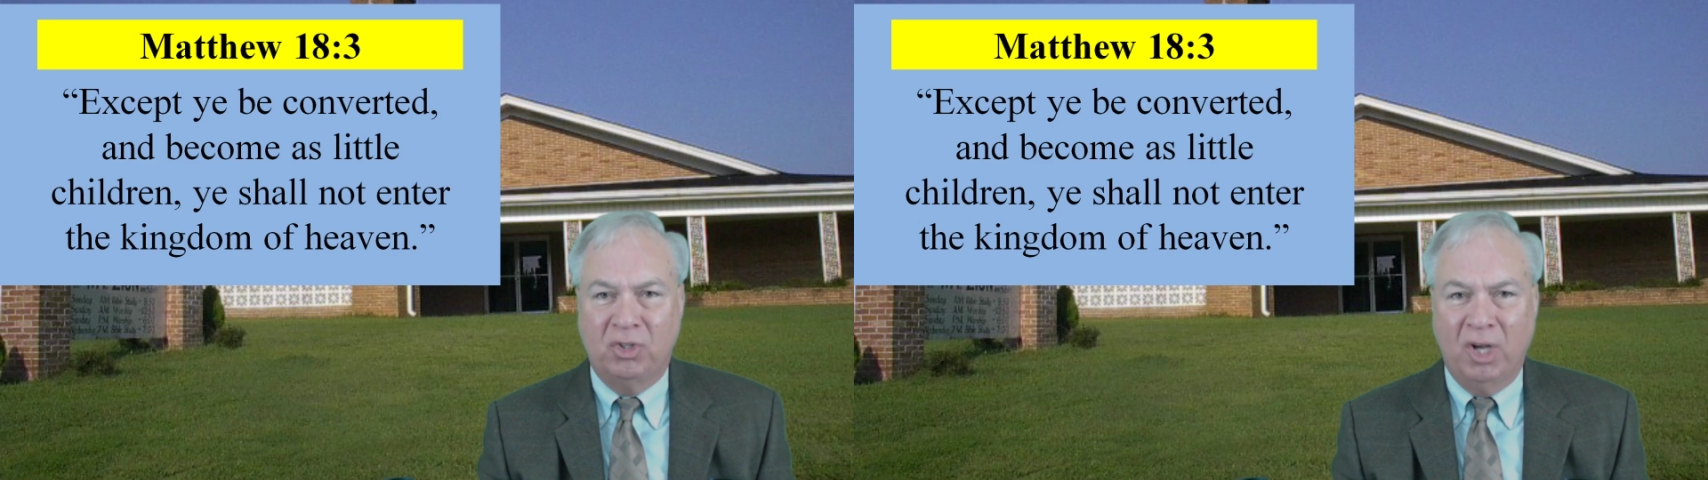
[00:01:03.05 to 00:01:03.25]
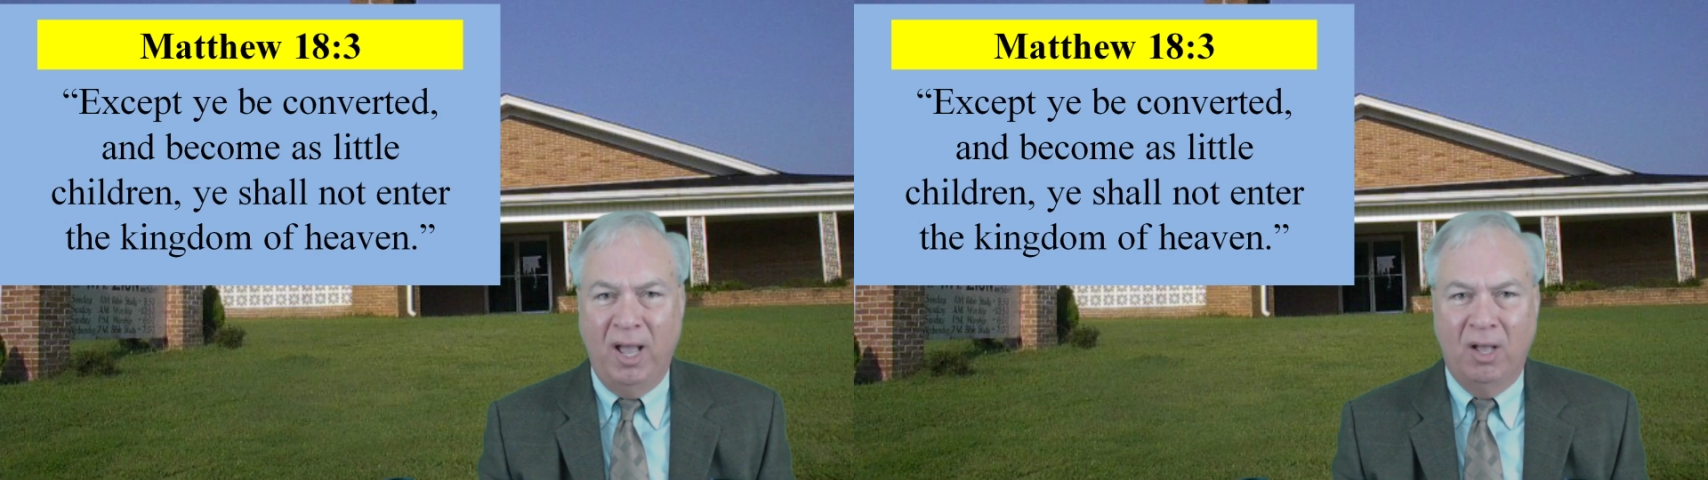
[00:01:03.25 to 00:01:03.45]

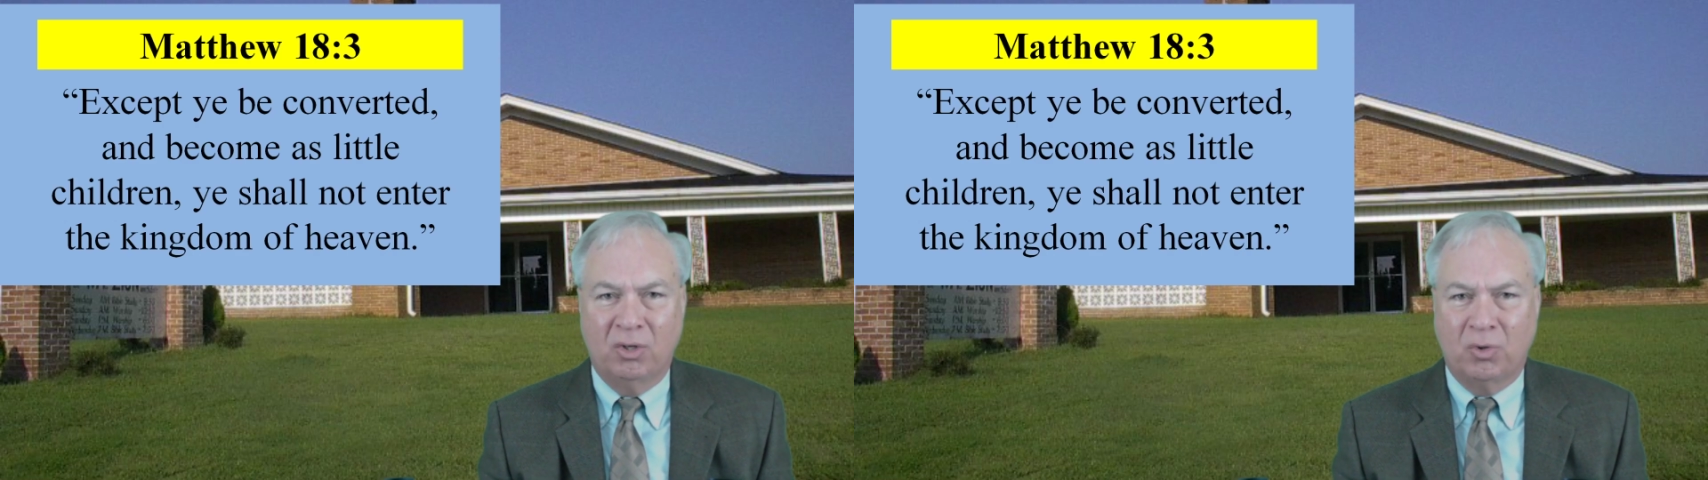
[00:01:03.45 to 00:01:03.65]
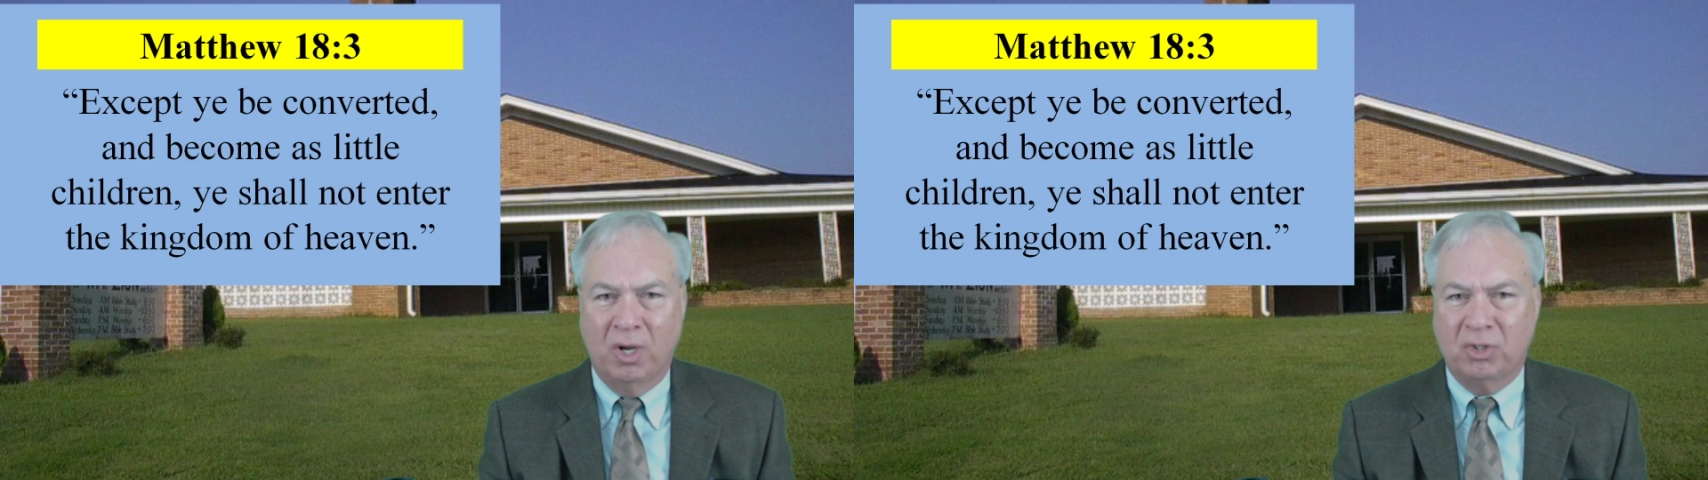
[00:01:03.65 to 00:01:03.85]
child
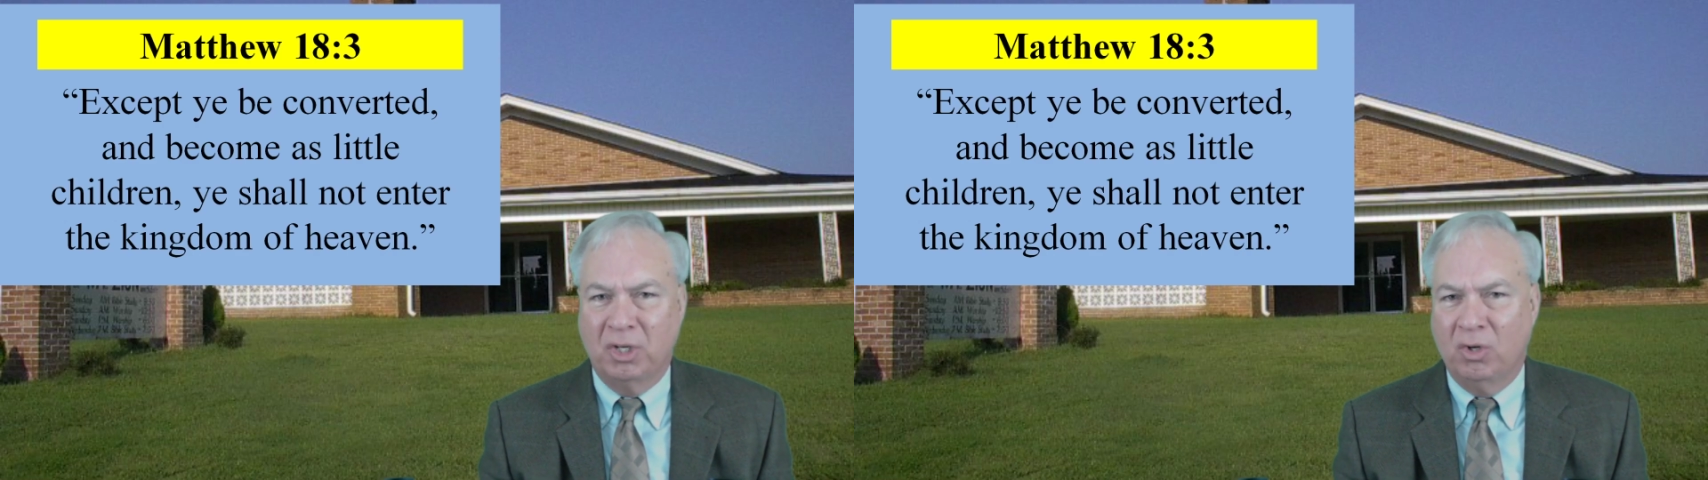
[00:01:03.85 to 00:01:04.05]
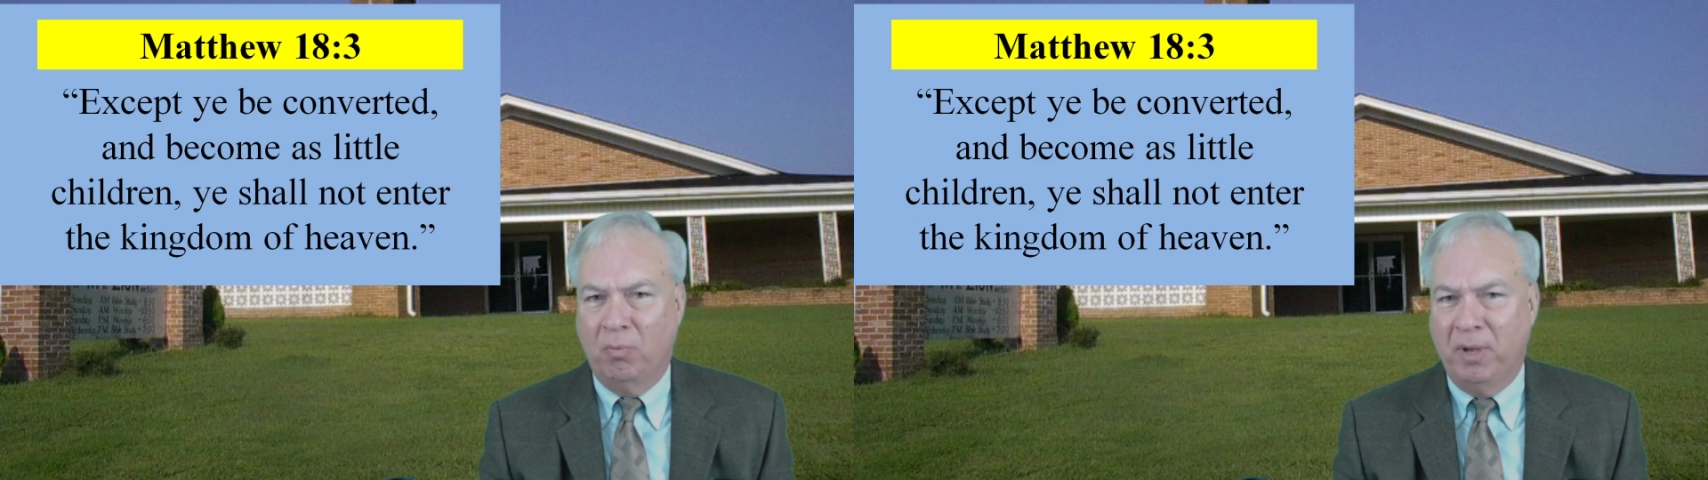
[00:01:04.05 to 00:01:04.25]
trusts
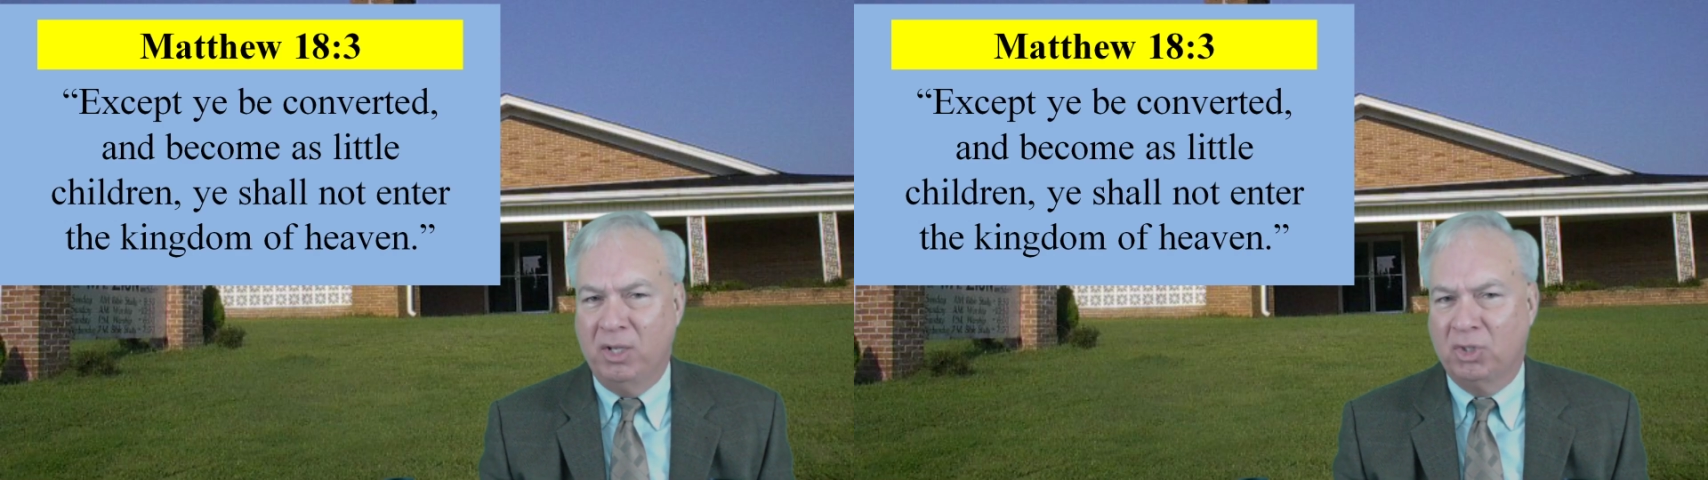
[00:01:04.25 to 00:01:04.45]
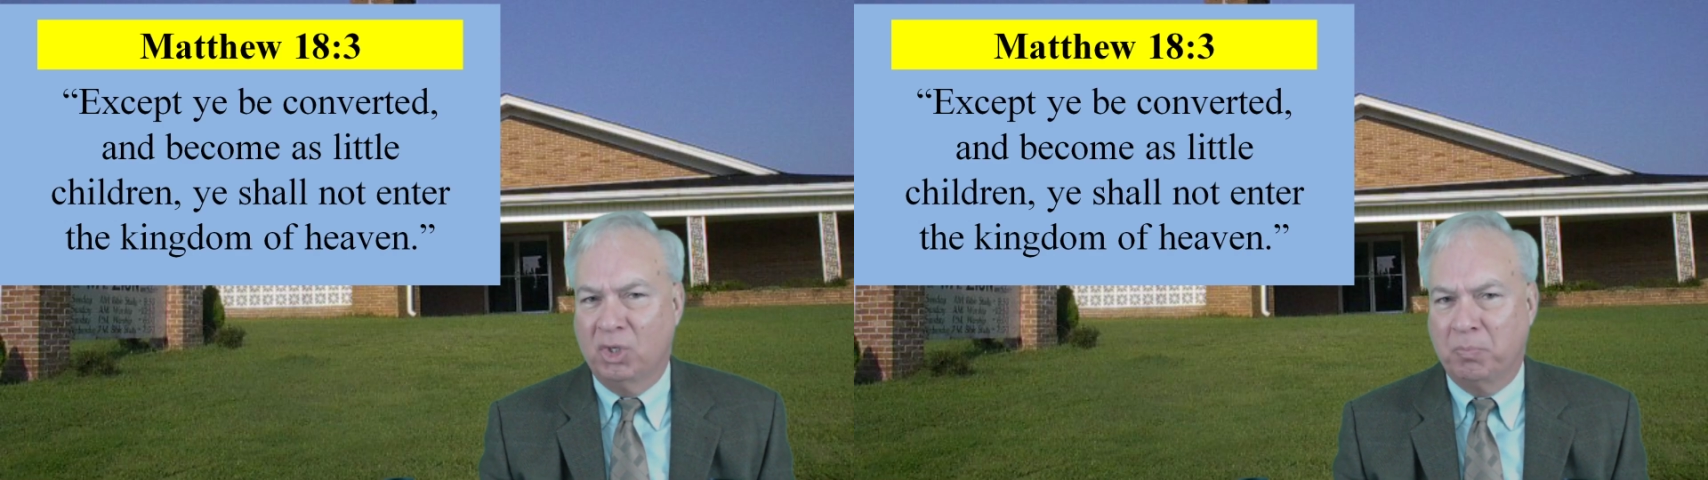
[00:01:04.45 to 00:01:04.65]
and
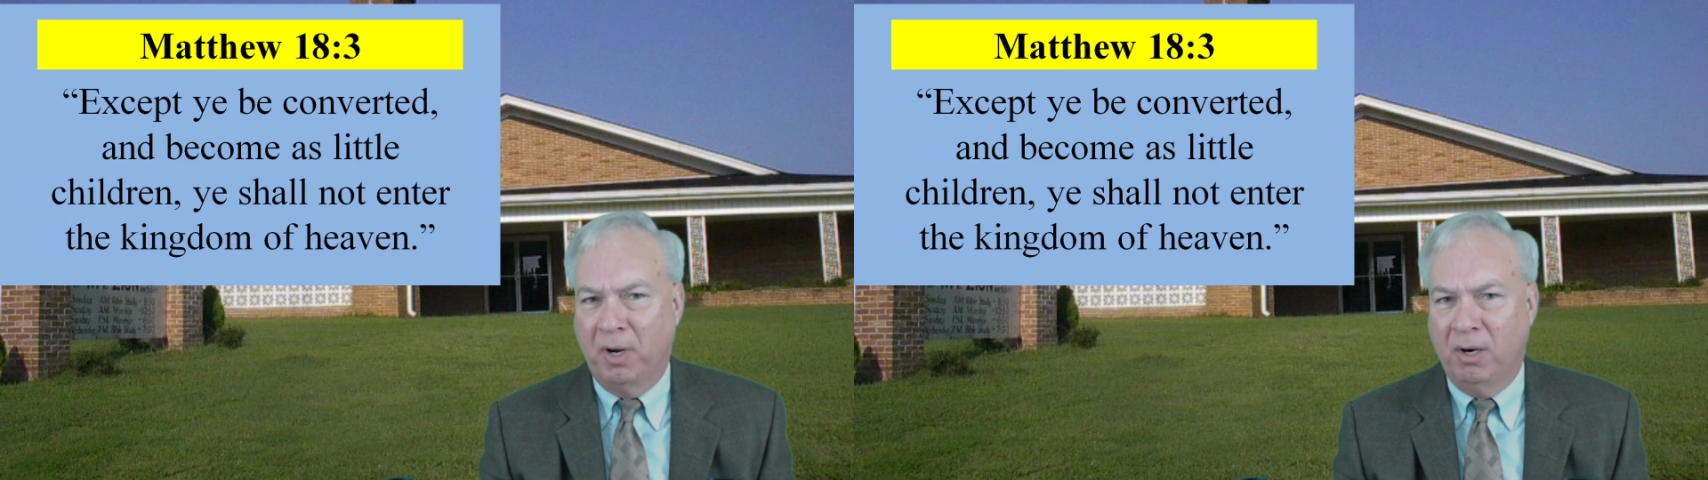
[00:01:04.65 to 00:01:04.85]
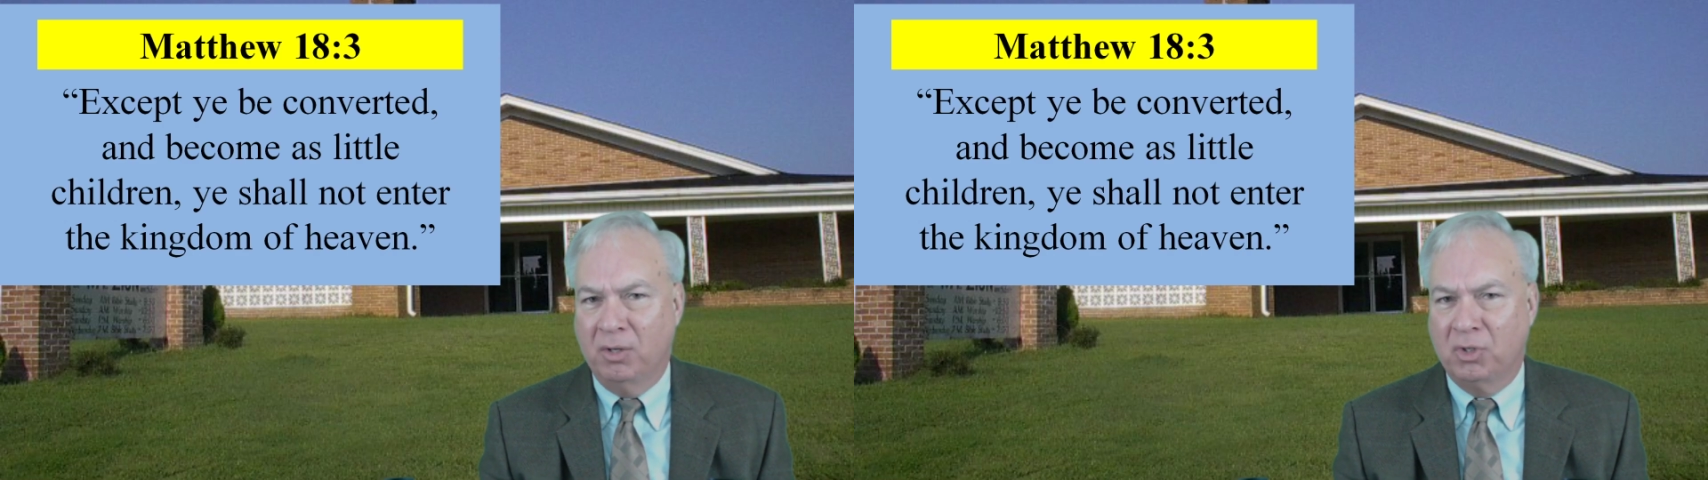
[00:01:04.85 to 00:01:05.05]
obeys his
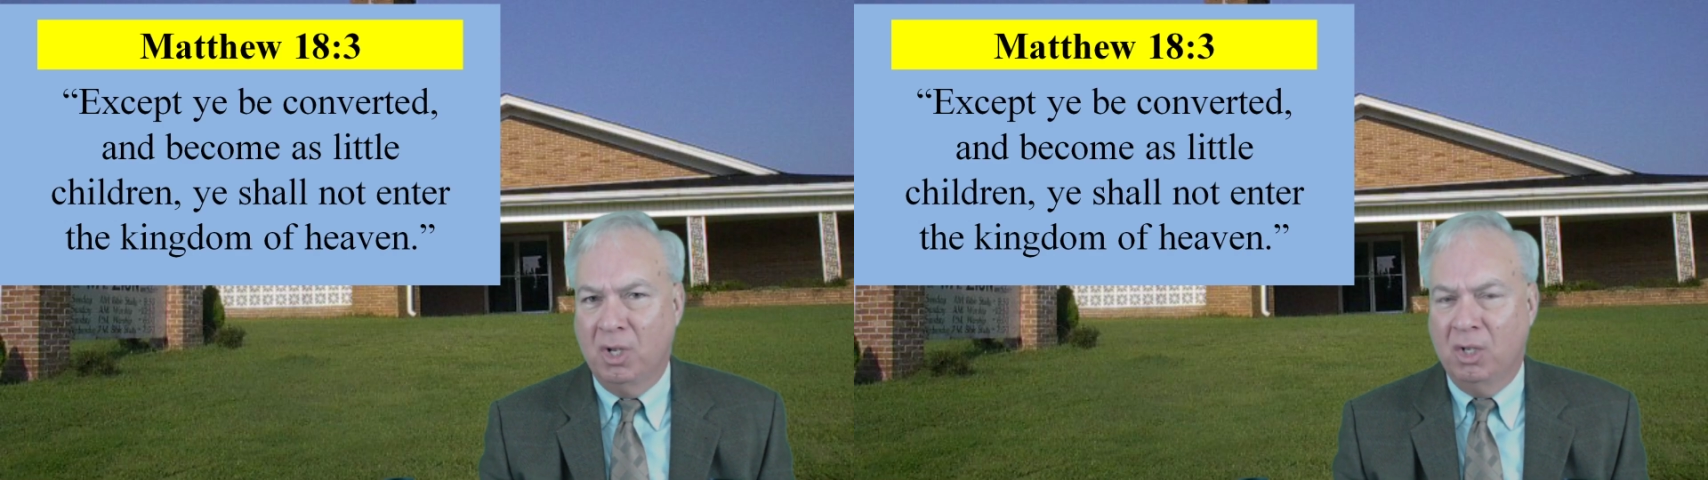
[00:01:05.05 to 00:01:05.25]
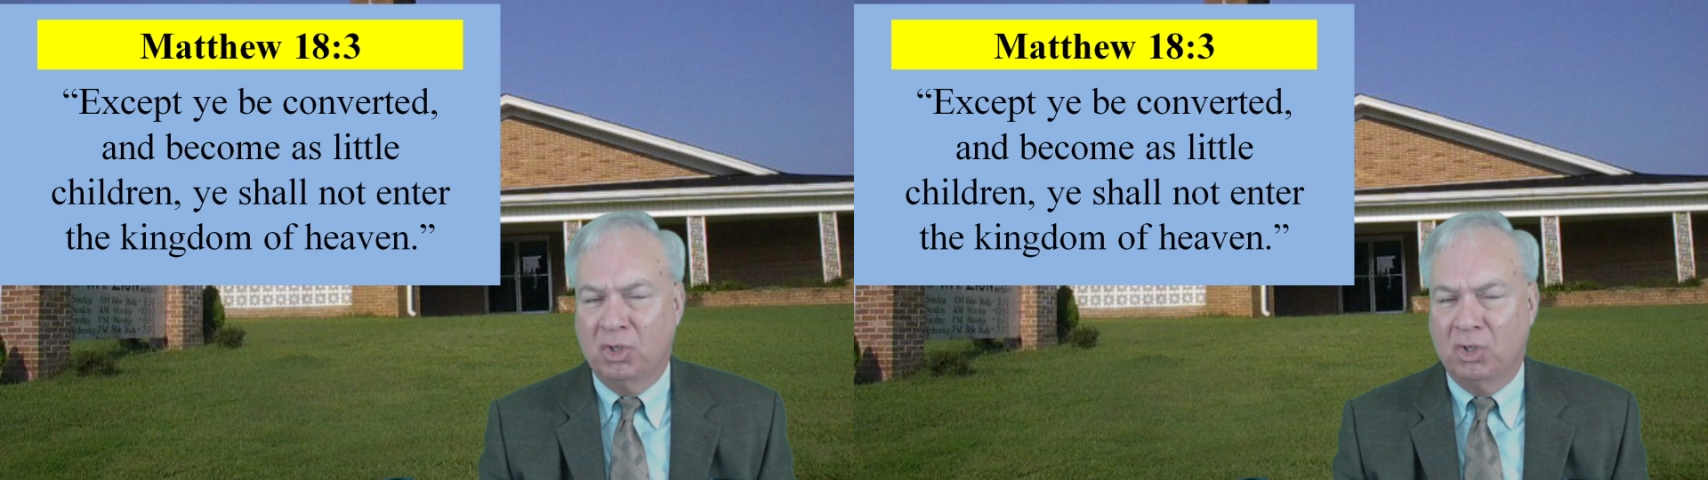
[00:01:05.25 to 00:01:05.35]
parents,